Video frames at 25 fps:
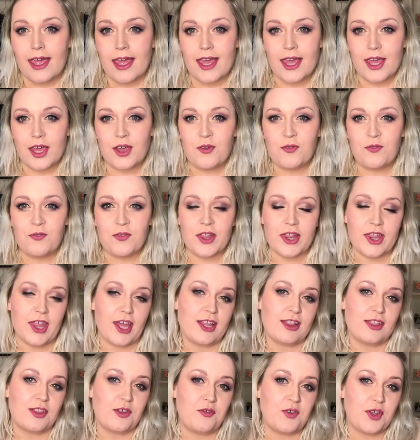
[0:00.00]
If you
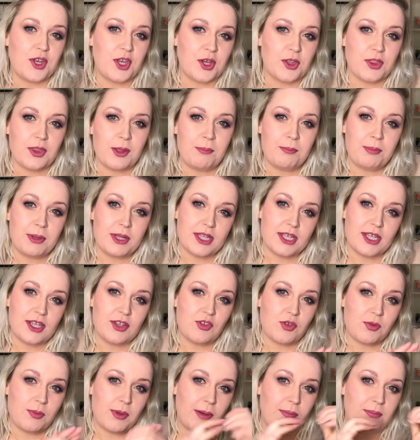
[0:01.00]
liked the video, then
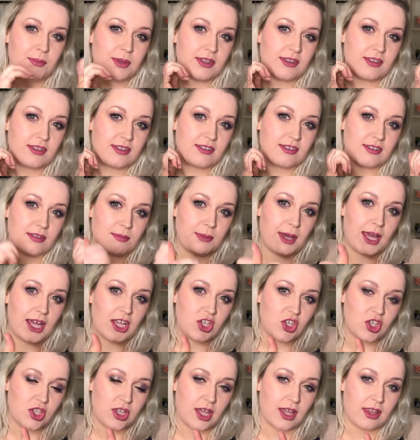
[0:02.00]
please remember to
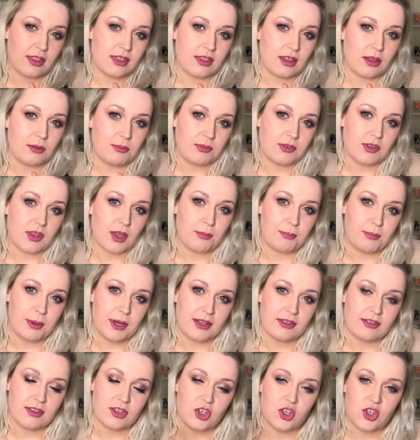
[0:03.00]
smash that thumbs up
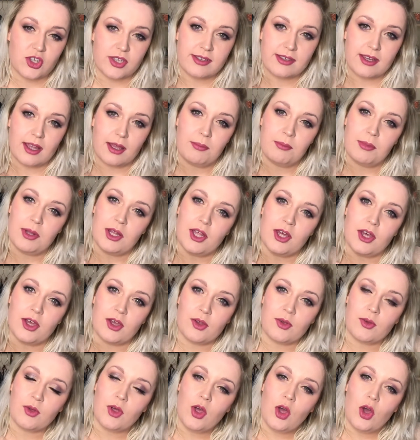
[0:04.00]
button just down
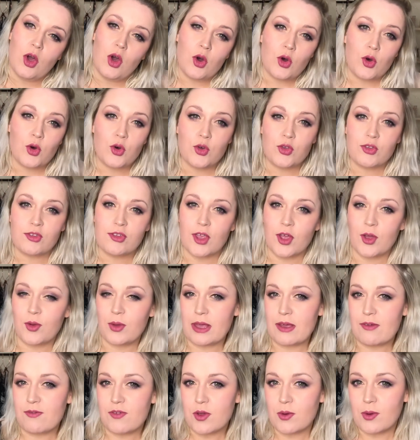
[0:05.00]
below. Also,
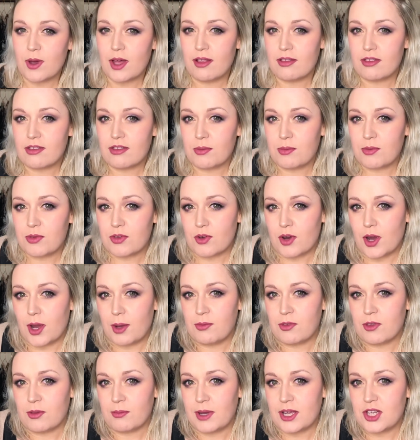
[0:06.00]
if you aren't
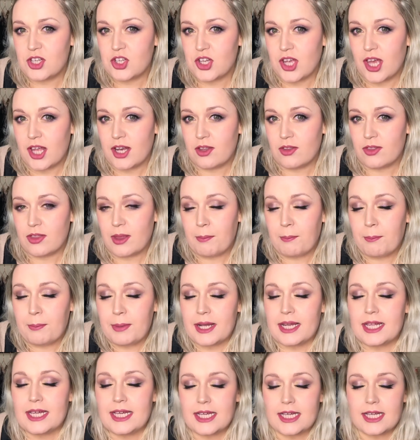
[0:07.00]
subscribed to my channel, then
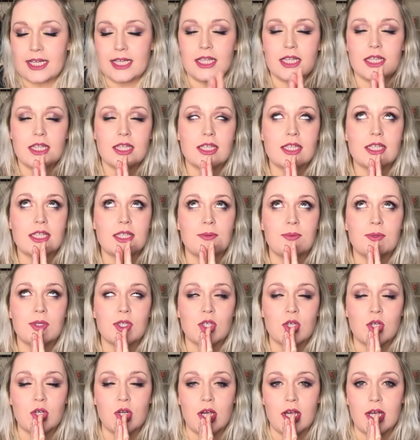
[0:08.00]
please
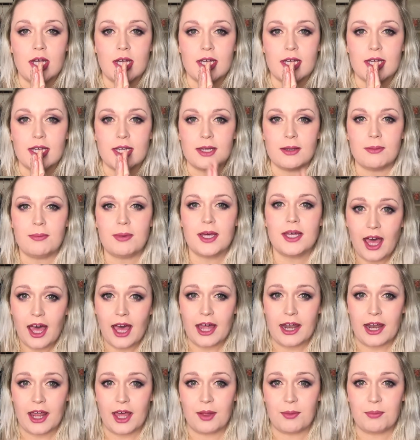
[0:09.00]
subscribe,
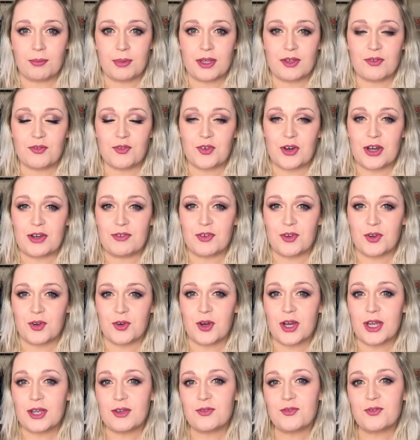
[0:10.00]
and I'll be forever
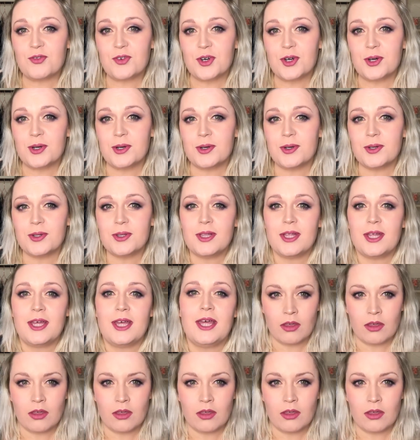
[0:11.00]
grateful.